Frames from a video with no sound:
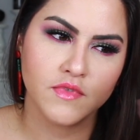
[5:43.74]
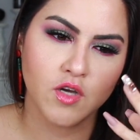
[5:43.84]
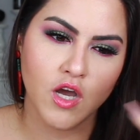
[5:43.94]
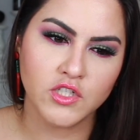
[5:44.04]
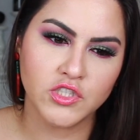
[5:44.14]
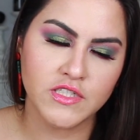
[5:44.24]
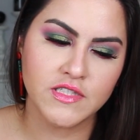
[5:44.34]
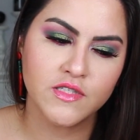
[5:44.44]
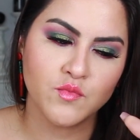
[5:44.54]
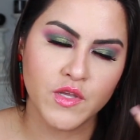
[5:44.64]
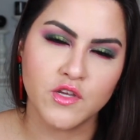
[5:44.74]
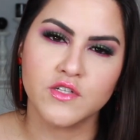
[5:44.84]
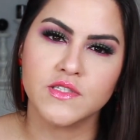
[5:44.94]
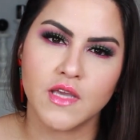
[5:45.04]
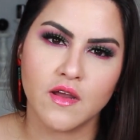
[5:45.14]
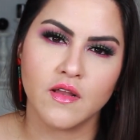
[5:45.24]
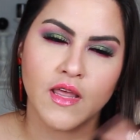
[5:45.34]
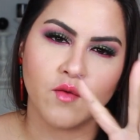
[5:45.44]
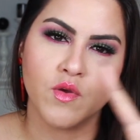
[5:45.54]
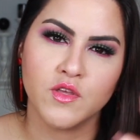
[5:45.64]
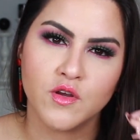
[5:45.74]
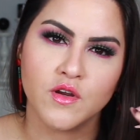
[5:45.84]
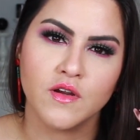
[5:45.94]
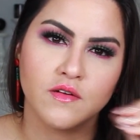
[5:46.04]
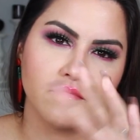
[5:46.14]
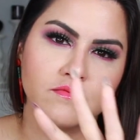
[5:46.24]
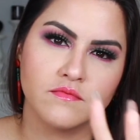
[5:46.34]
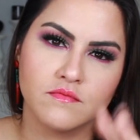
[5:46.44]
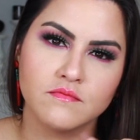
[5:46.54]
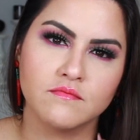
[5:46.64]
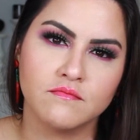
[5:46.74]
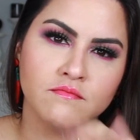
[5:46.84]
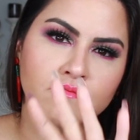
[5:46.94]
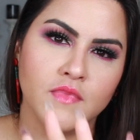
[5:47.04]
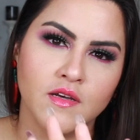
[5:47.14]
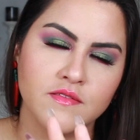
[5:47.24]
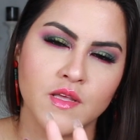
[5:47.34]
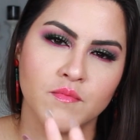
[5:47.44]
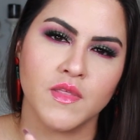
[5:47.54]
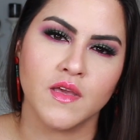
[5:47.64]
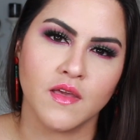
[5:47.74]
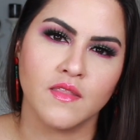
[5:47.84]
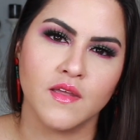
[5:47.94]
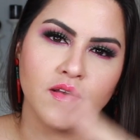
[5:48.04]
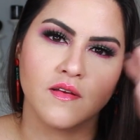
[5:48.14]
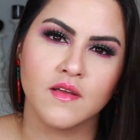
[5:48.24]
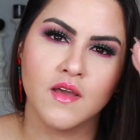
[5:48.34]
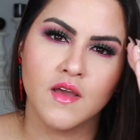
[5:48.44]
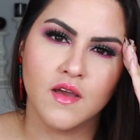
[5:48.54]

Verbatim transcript: Cautious is when you're scared, like when you're of something, and then